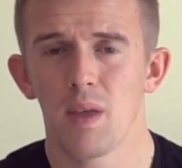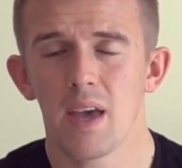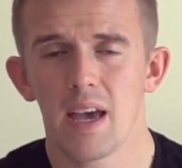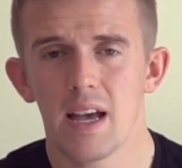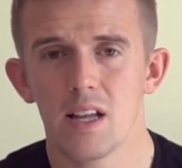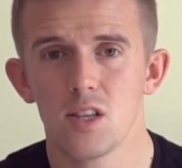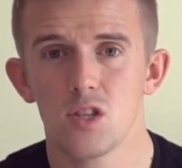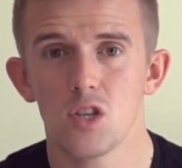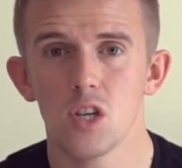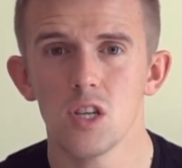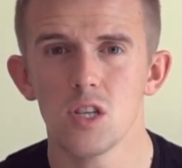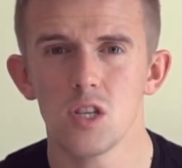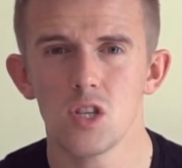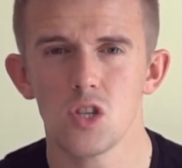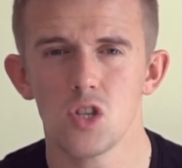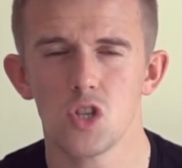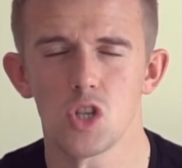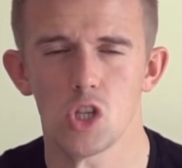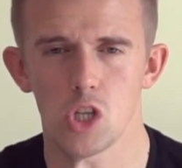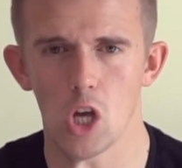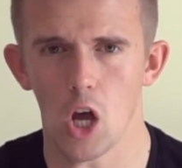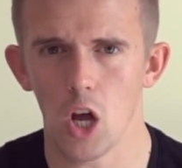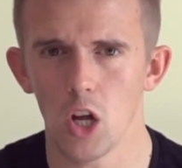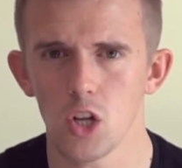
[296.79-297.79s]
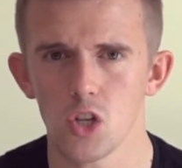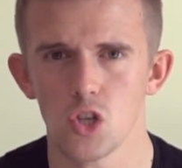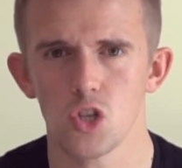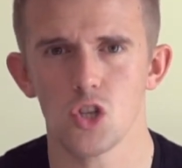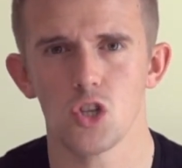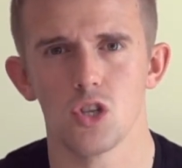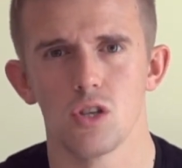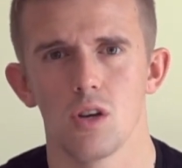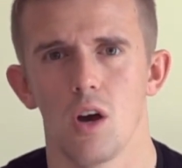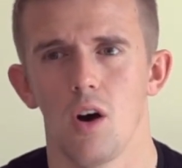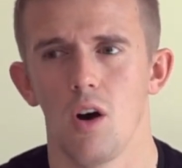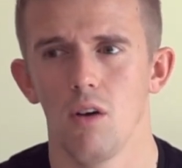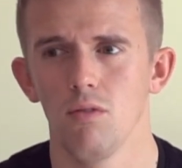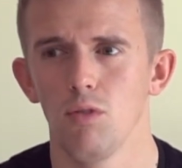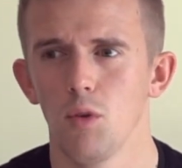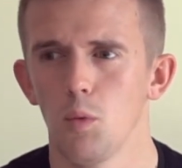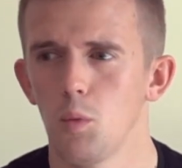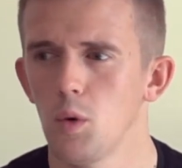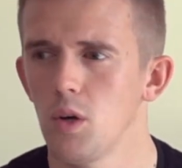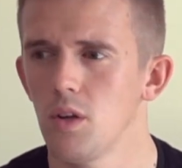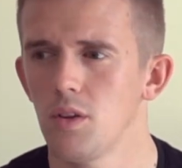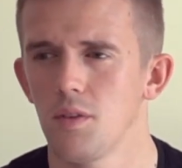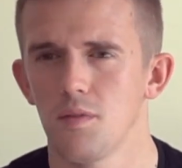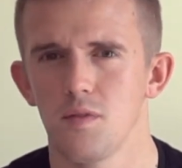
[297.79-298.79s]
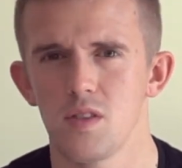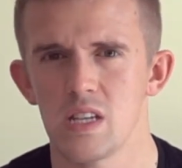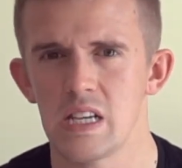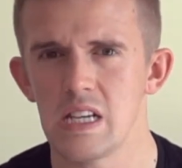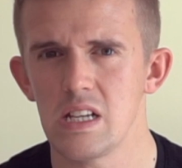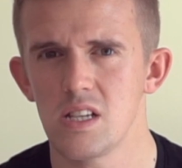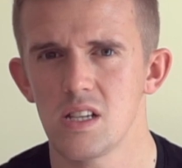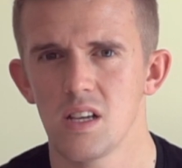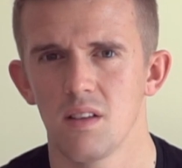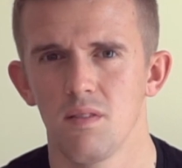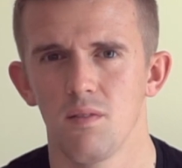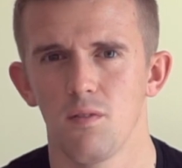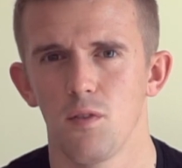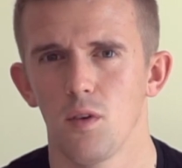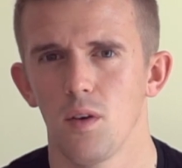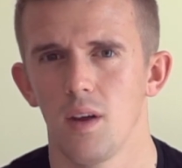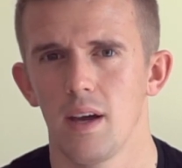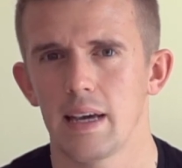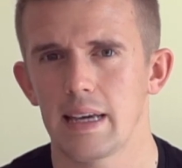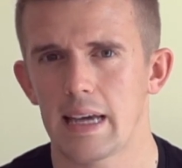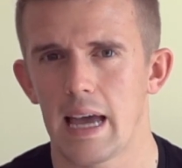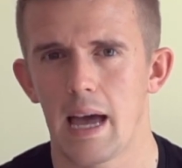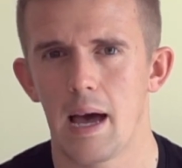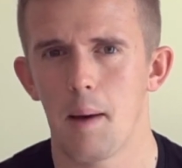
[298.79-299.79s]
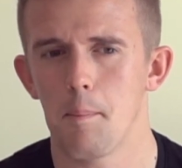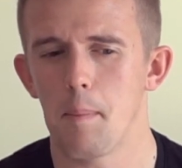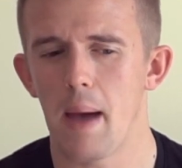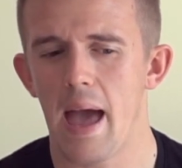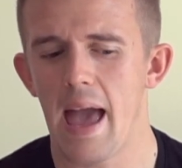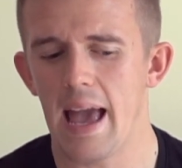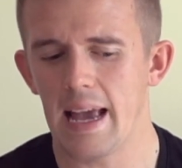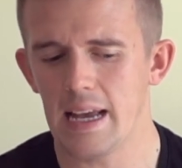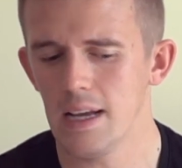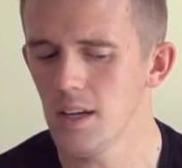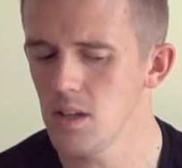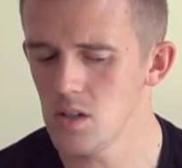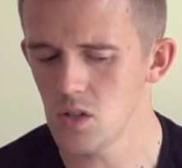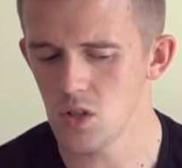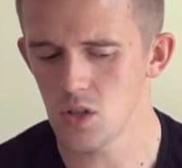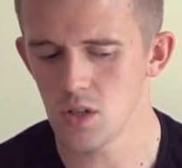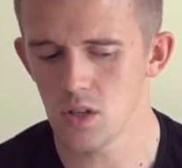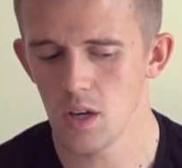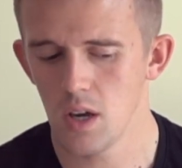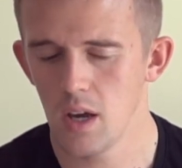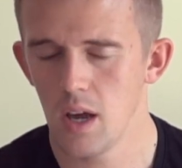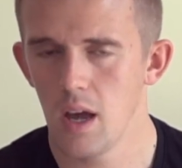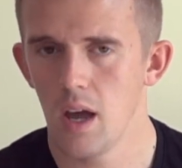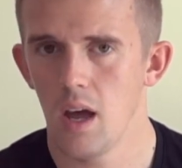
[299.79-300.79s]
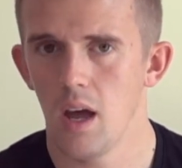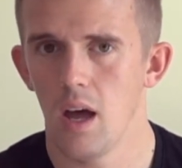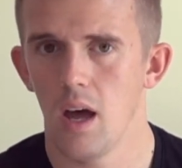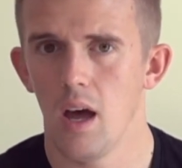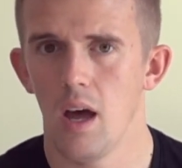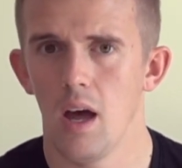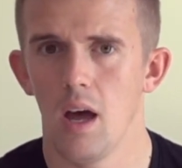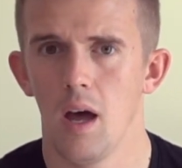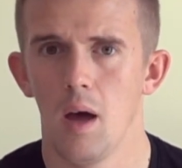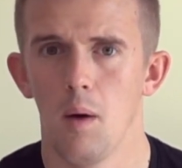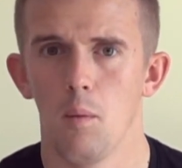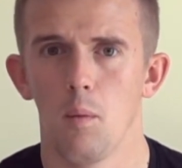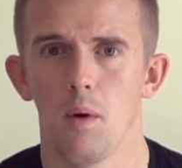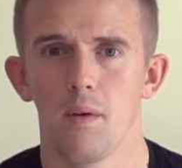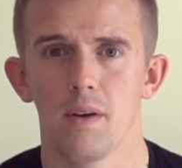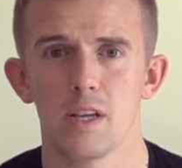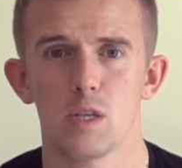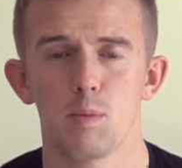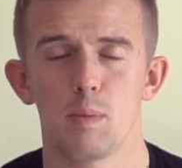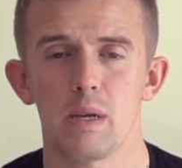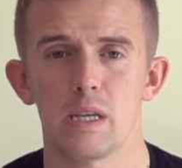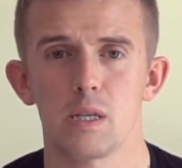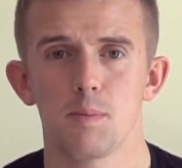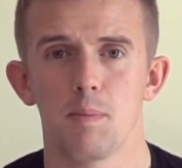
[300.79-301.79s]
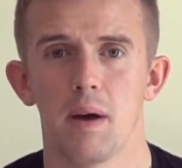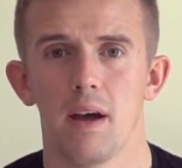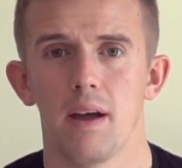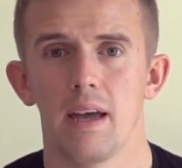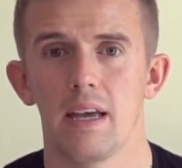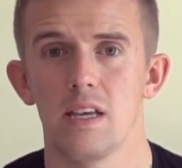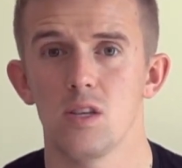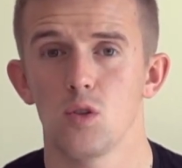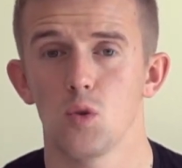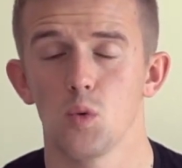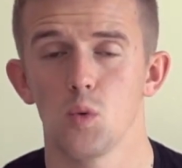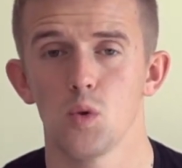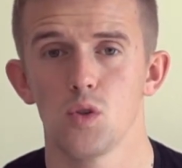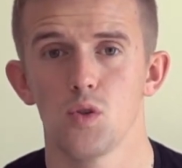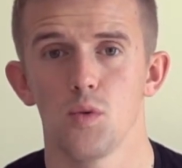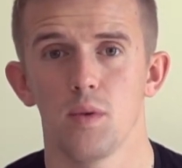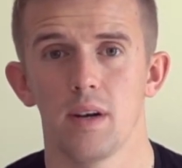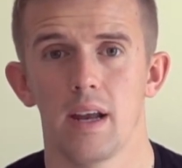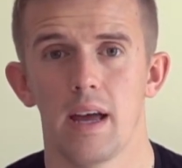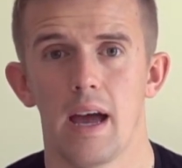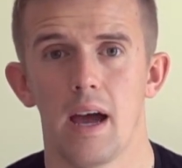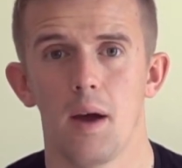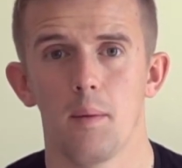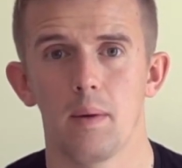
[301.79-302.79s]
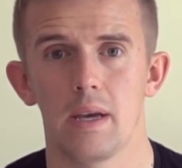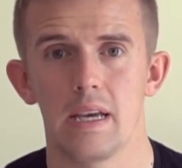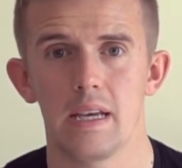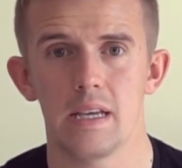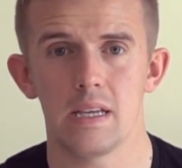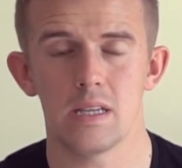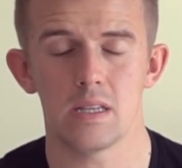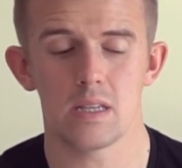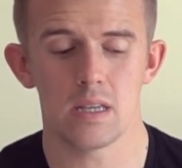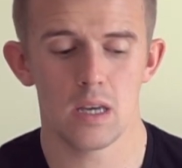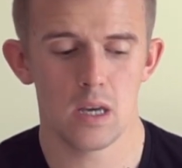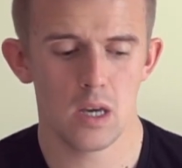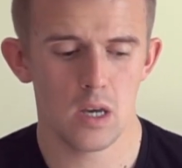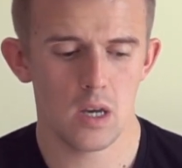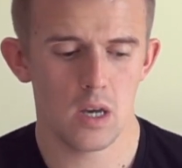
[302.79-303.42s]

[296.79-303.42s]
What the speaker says: It does touch on the world of teaching for like a page, where it speaks about his daughter and how he's